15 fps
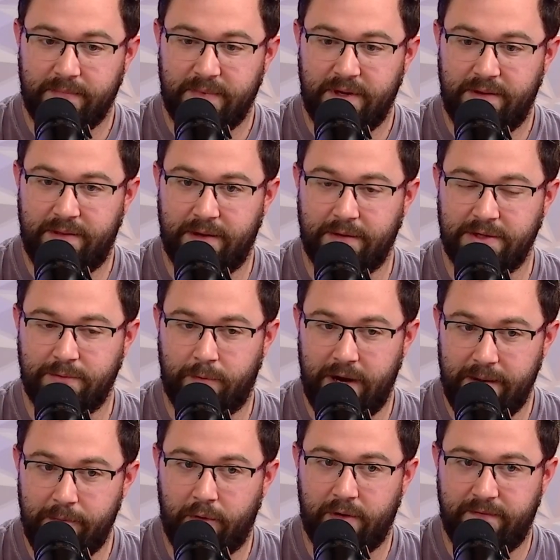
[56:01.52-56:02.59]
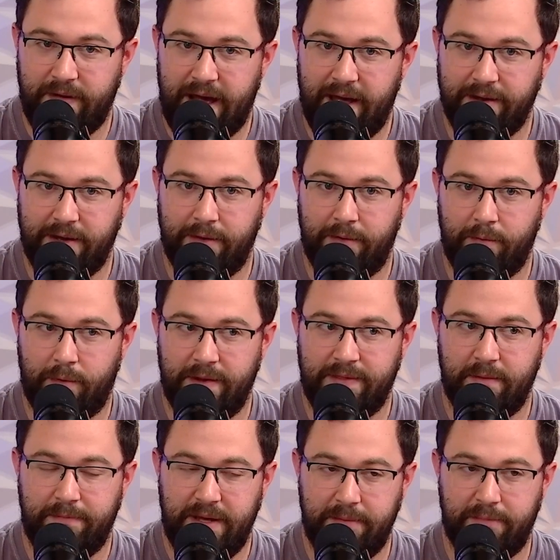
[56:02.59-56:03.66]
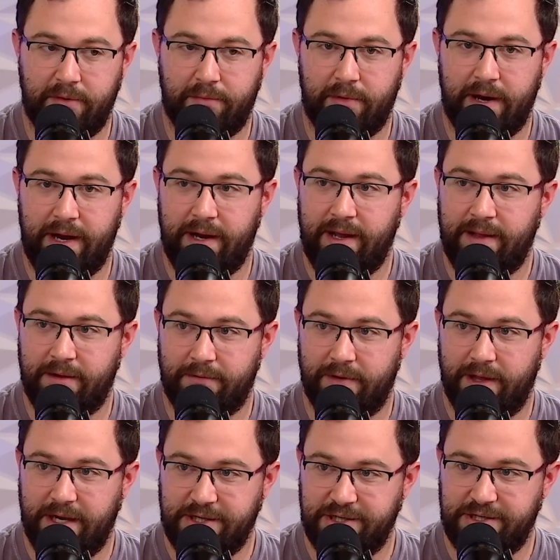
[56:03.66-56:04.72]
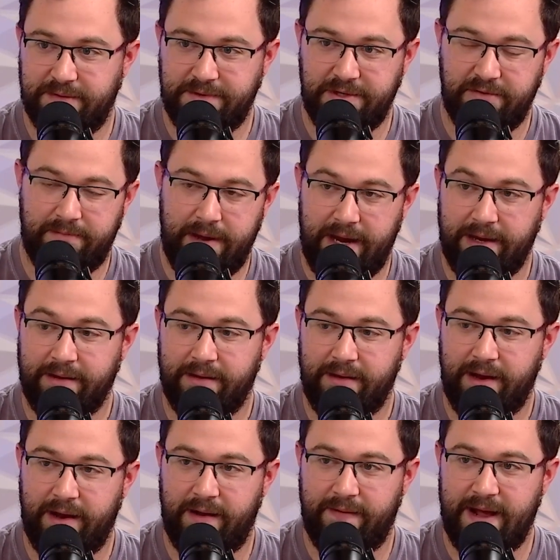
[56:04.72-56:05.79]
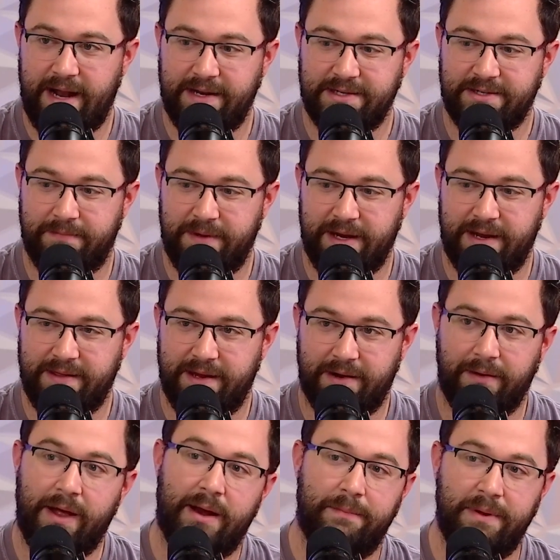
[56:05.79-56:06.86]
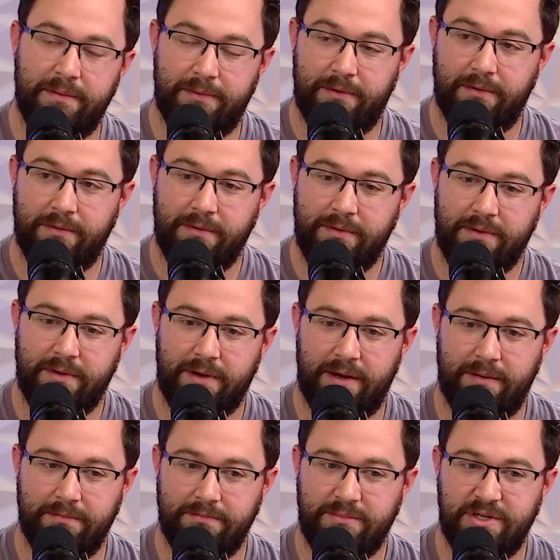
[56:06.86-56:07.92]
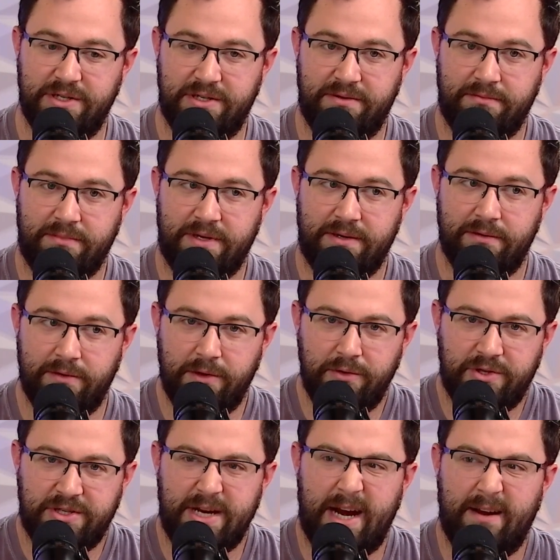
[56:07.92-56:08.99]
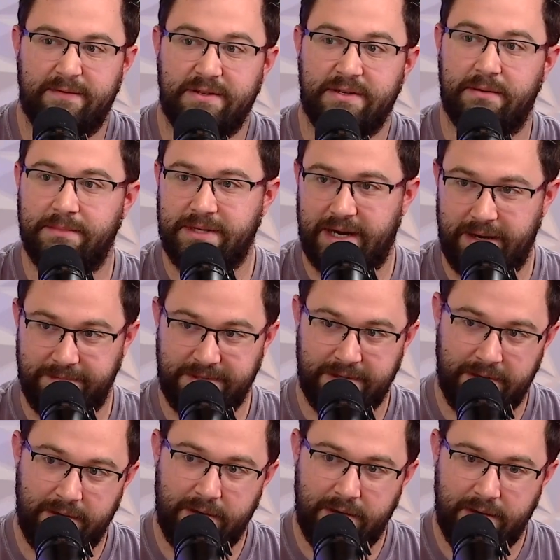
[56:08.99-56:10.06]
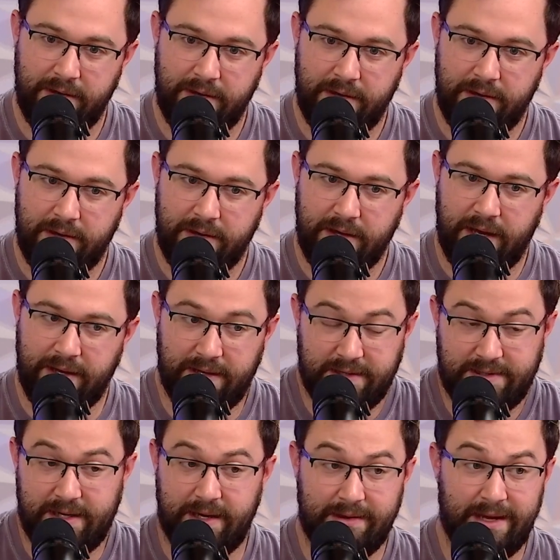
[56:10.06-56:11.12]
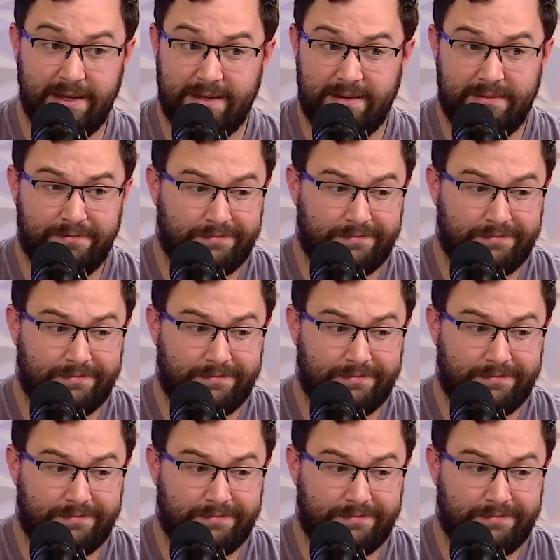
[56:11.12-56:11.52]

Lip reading: there is way more value in what the people bring in the relationships you make. Mm-hmm. And that is something I think a lot of people just lose sight of sometimes. Mm-hmm. And then it's like, that's